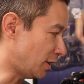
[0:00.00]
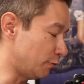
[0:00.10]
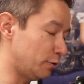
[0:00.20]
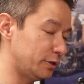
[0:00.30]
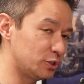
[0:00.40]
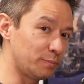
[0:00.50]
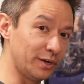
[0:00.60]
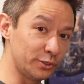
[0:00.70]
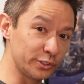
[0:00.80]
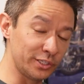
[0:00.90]
I've really just
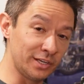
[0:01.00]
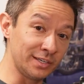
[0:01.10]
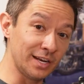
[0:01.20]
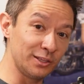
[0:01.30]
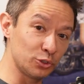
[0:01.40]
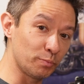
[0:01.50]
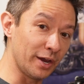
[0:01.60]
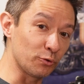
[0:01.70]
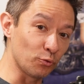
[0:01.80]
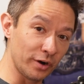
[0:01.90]
been interested in getting this
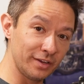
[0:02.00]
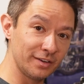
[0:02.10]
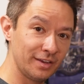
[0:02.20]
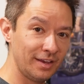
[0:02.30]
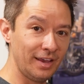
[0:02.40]
bike running,